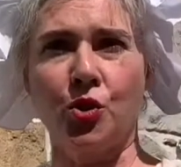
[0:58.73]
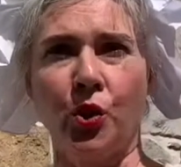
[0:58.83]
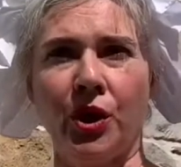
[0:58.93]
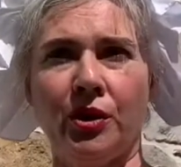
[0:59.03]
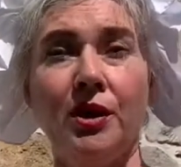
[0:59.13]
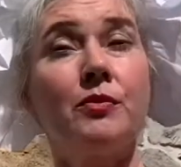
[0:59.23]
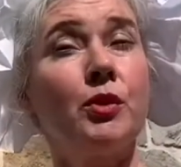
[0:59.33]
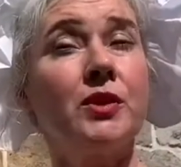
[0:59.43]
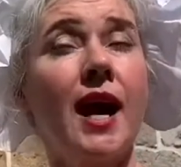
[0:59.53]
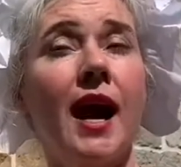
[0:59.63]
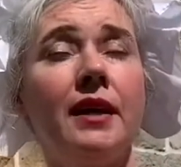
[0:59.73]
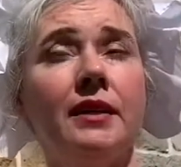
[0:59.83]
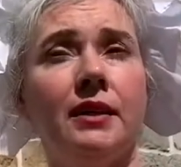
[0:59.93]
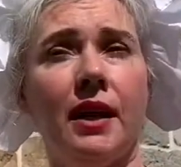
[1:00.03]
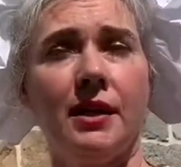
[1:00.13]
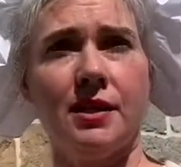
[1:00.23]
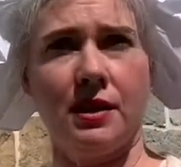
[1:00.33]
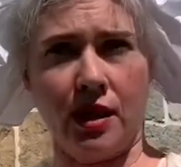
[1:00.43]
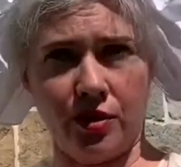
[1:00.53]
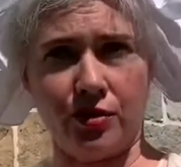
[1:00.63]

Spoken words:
door that was added in 1800.